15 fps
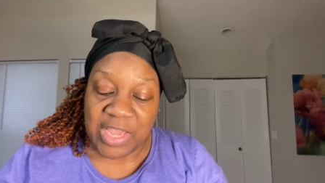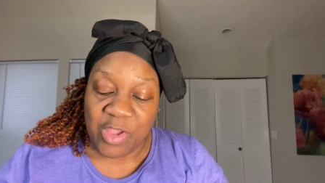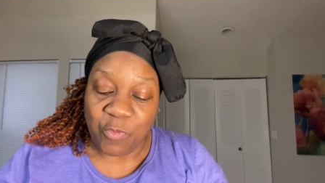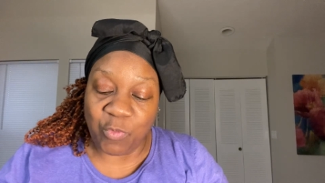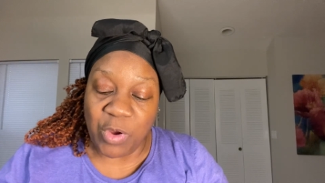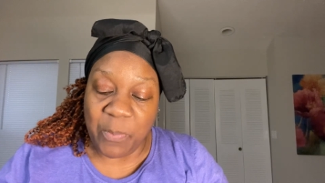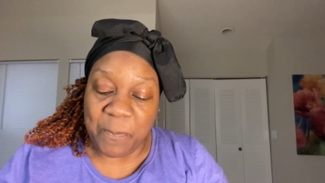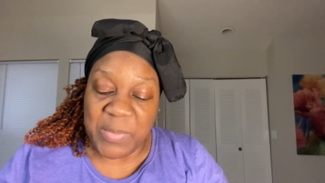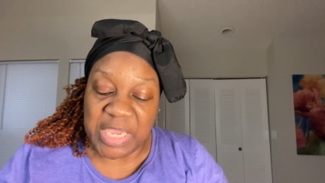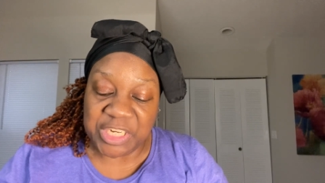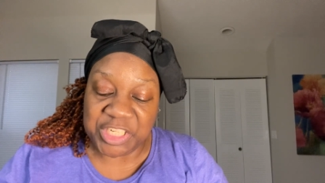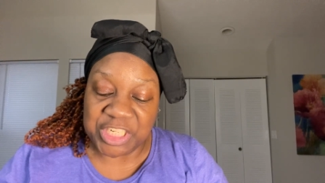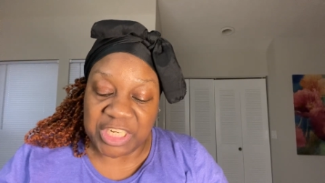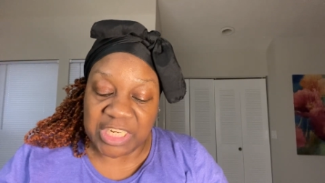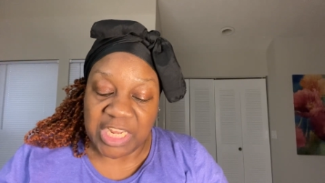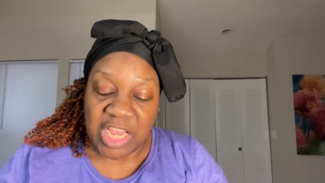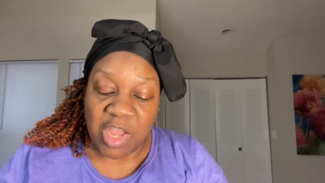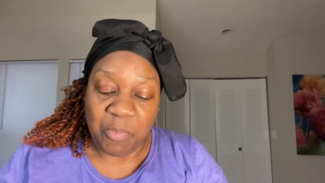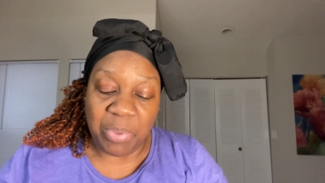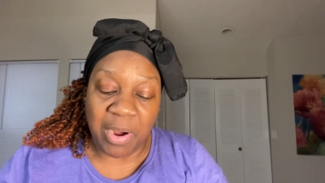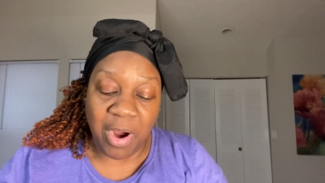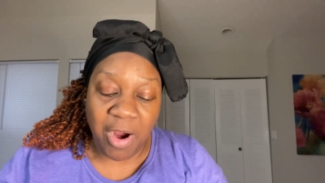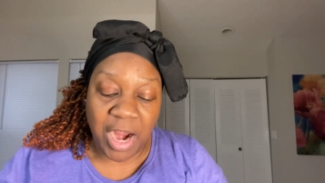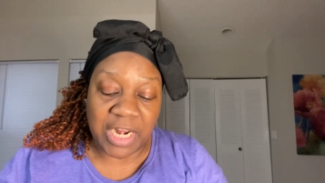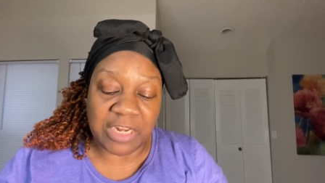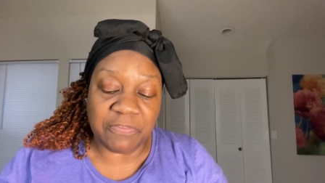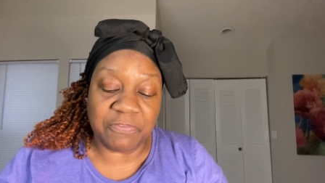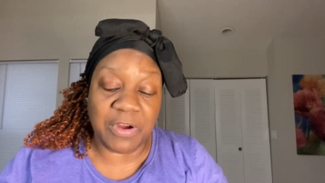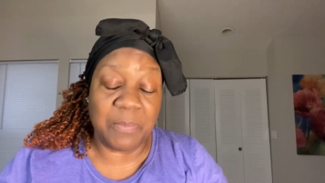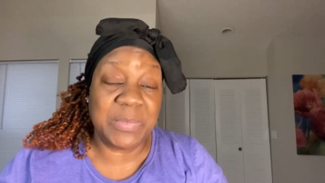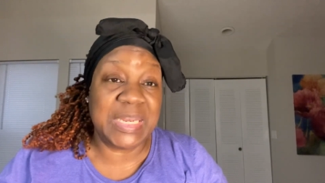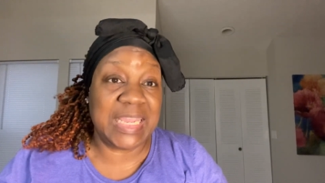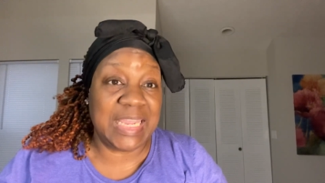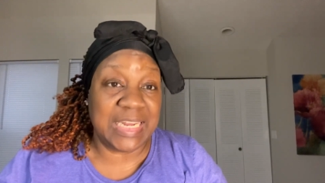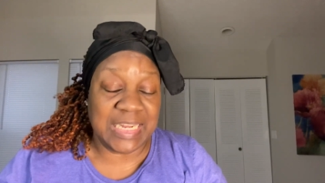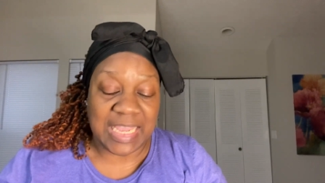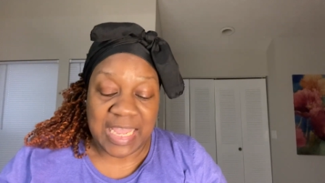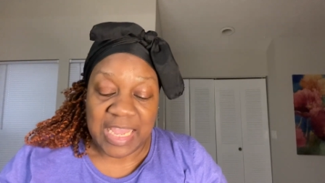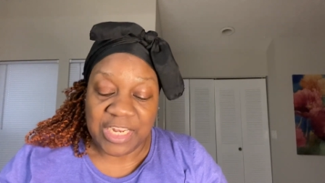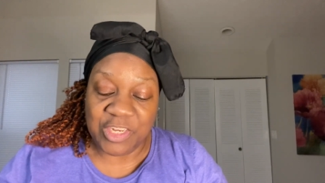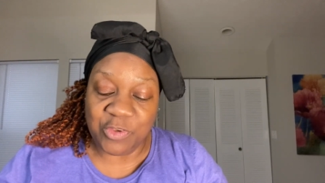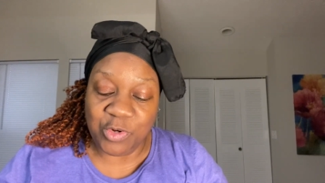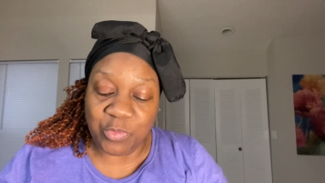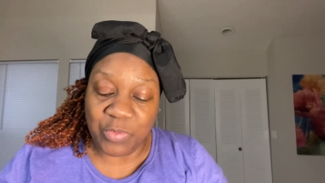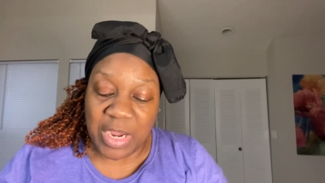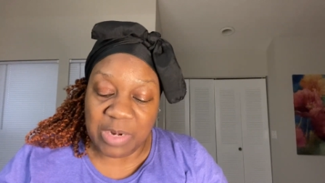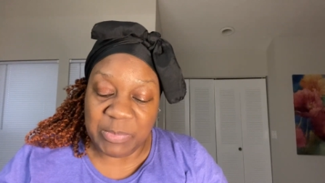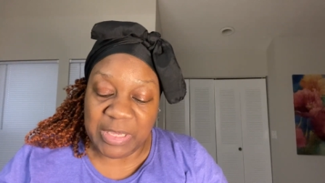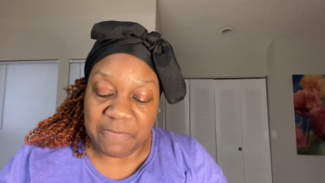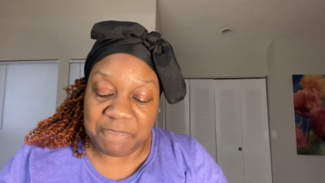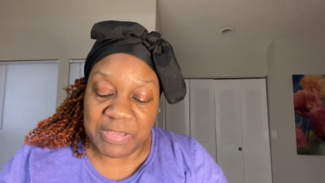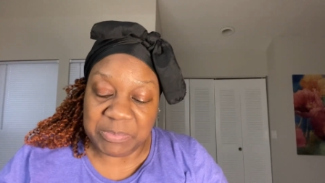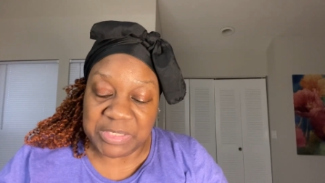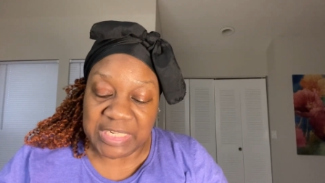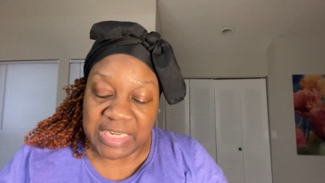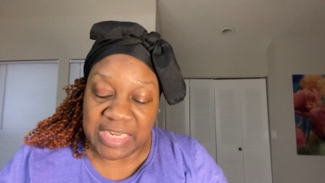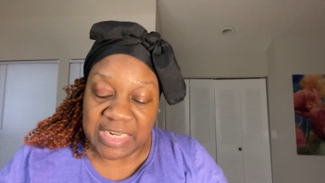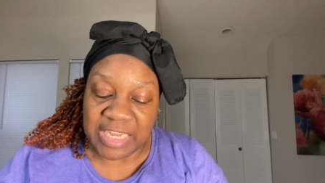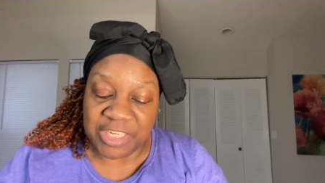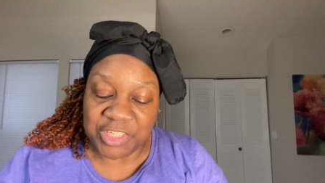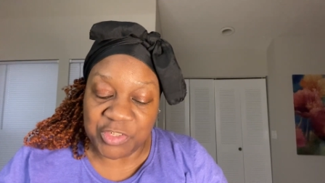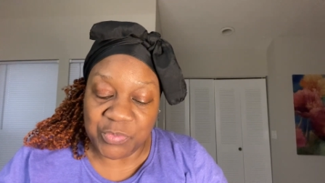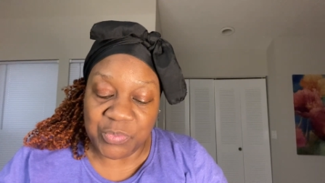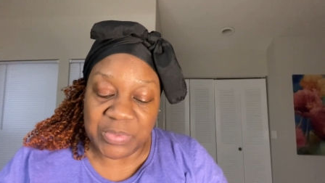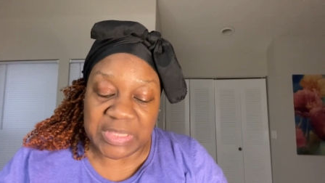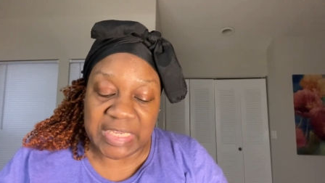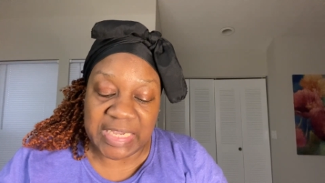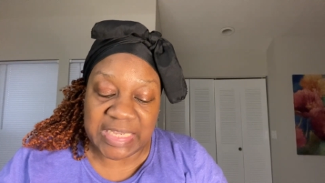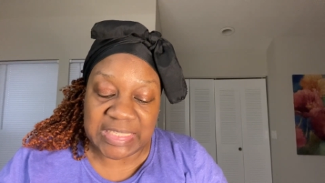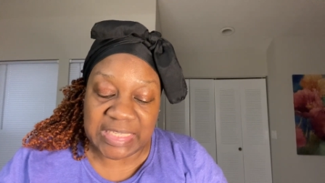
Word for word: remission, pardon from debt. Deuteronomy 15 and 2. This